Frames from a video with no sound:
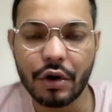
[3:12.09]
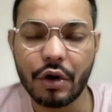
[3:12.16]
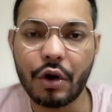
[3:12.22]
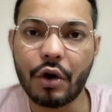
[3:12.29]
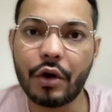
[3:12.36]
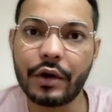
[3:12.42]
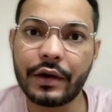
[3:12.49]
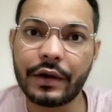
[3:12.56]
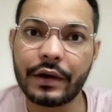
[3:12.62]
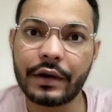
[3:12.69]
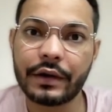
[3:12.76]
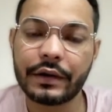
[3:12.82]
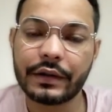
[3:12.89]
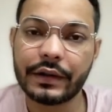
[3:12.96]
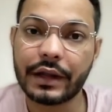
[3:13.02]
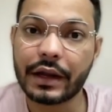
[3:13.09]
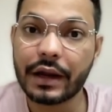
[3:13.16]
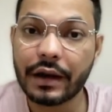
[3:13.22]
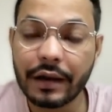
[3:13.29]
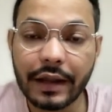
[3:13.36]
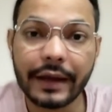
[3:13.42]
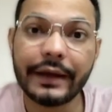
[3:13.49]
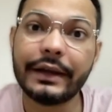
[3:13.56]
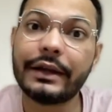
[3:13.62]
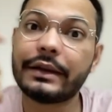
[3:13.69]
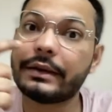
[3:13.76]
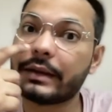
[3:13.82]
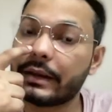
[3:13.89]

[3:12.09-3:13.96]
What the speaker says: or the client